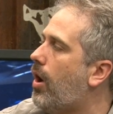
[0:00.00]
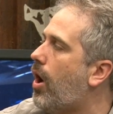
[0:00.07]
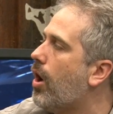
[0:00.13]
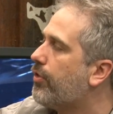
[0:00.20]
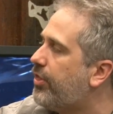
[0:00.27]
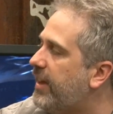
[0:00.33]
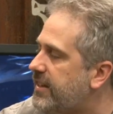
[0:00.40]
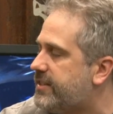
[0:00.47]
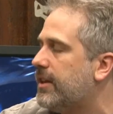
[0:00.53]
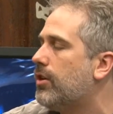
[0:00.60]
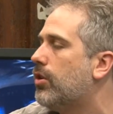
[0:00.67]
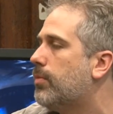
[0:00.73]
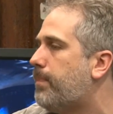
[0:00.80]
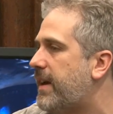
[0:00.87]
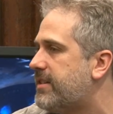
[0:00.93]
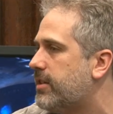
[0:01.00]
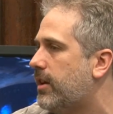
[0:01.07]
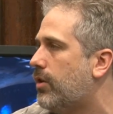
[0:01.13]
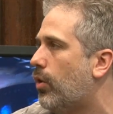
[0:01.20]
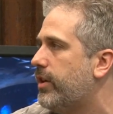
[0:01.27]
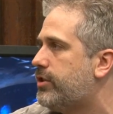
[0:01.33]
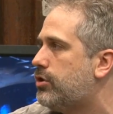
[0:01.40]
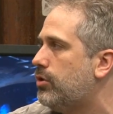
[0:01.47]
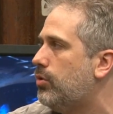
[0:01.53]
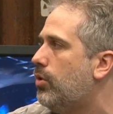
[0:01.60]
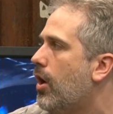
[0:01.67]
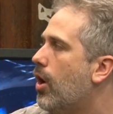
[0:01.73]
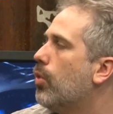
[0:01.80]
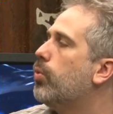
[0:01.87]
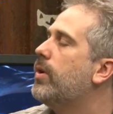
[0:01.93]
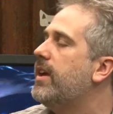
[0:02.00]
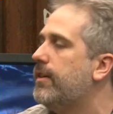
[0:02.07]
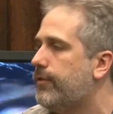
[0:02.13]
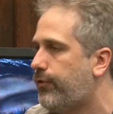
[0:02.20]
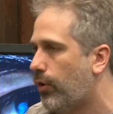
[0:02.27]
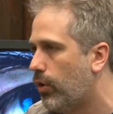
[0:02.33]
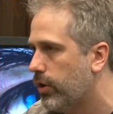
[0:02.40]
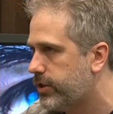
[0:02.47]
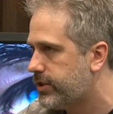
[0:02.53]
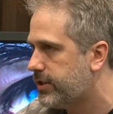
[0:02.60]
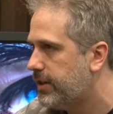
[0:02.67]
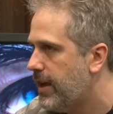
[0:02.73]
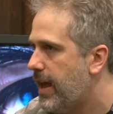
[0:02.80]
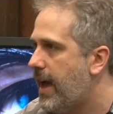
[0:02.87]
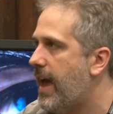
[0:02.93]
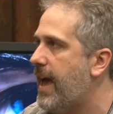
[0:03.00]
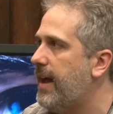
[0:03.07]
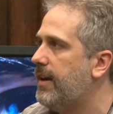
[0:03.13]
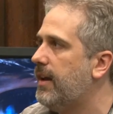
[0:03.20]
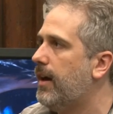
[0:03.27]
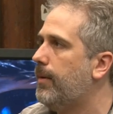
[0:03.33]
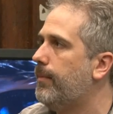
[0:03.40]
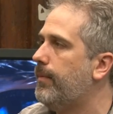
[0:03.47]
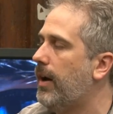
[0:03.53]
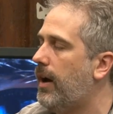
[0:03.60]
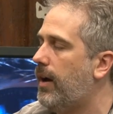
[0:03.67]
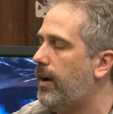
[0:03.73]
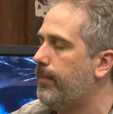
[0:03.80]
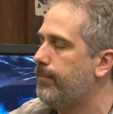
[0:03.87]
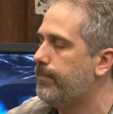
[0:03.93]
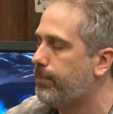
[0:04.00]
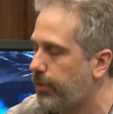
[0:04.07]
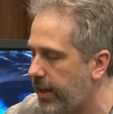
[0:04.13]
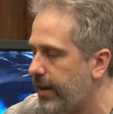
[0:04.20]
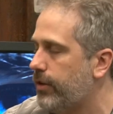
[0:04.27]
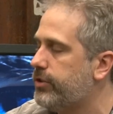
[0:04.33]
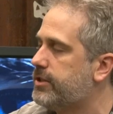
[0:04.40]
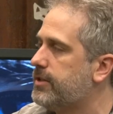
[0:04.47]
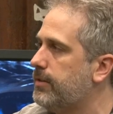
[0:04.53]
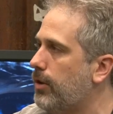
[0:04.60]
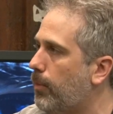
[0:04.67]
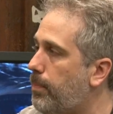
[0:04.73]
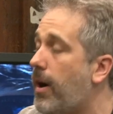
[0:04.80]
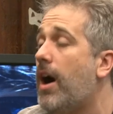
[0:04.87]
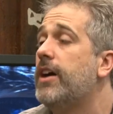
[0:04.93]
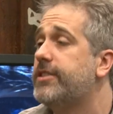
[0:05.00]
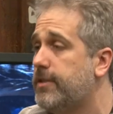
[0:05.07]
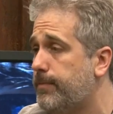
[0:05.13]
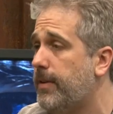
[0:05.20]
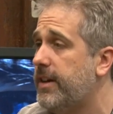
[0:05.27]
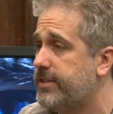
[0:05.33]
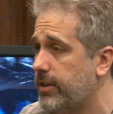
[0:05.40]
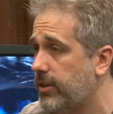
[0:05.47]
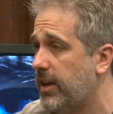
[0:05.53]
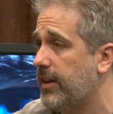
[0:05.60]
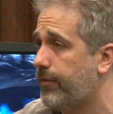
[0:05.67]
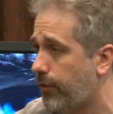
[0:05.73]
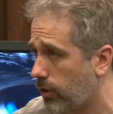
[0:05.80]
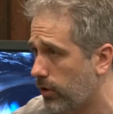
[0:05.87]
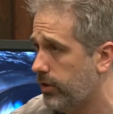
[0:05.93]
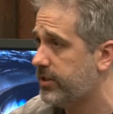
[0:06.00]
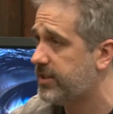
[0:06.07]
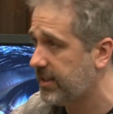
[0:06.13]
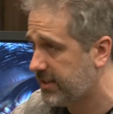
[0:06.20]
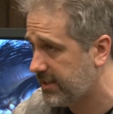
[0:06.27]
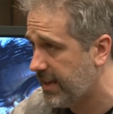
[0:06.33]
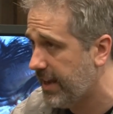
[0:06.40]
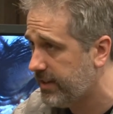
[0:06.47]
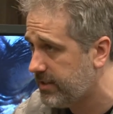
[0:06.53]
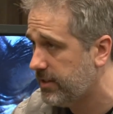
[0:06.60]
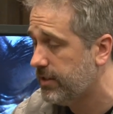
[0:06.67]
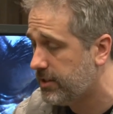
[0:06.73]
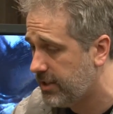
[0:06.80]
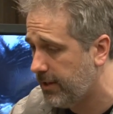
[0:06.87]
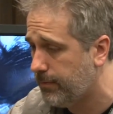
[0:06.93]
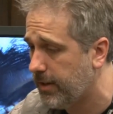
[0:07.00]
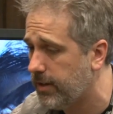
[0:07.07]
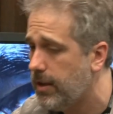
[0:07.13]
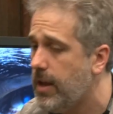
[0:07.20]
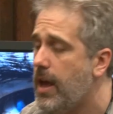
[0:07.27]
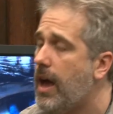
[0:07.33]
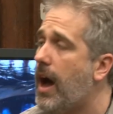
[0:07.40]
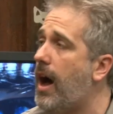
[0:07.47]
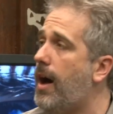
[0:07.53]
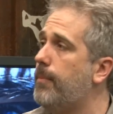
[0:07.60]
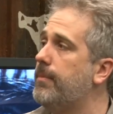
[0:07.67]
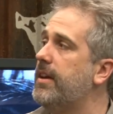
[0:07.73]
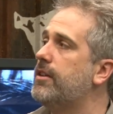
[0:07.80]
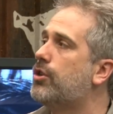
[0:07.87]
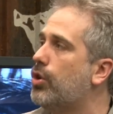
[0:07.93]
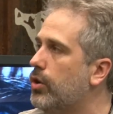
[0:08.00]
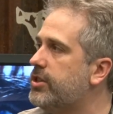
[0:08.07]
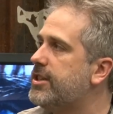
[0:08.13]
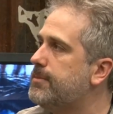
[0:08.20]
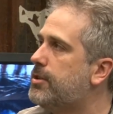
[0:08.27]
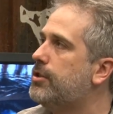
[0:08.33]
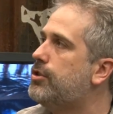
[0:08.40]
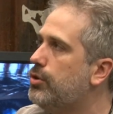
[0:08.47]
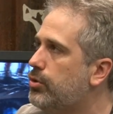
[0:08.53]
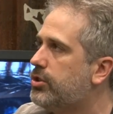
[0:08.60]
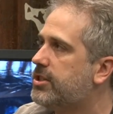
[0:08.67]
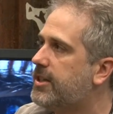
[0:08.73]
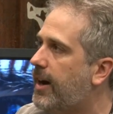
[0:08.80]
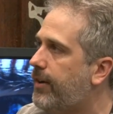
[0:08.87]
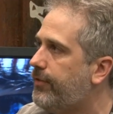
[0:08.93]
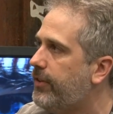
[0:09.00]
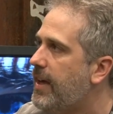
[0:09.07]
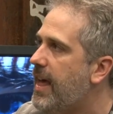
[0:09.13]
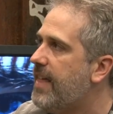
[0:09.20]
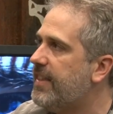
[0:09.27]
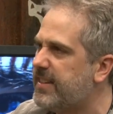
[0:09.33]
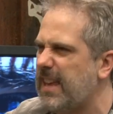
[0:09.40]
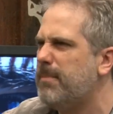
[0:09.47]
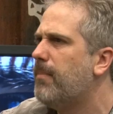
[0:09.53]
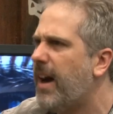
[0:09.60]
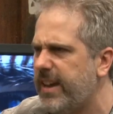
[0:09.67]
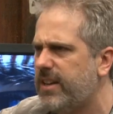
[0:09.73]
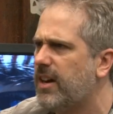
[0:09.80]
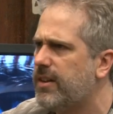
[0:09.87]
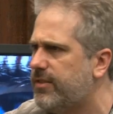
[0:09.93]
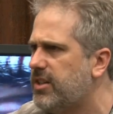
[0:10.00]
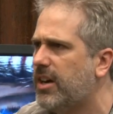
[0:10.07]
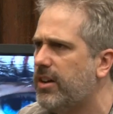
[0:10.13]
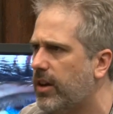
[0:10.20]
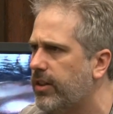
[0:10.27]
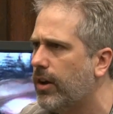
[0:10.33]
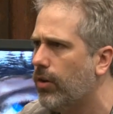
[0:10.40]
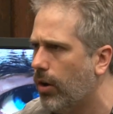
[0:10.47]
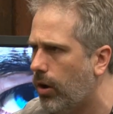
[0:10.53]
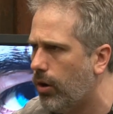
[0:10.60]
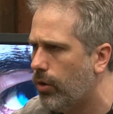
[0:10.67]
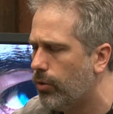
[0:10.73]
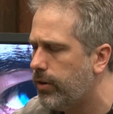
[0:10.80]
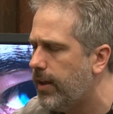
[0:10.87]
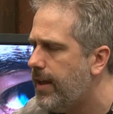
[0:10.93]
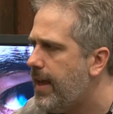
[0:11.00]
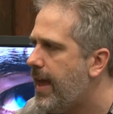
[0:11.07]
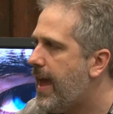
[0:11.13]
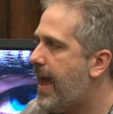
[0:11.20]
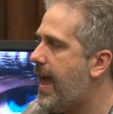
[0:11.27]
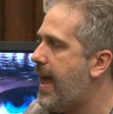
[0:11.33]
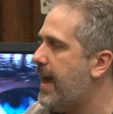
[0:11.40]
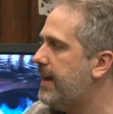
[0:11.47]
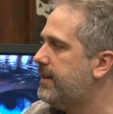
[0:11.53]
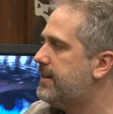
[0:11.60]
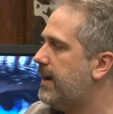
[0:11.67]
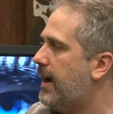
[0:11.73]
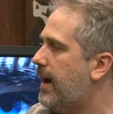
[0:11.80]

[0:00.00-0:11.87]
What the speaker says: are things that are basically going to reinforce and players, you know, positive buzz they're getting for success and achievement, encourage them to do stuff that they might not have done on their own, and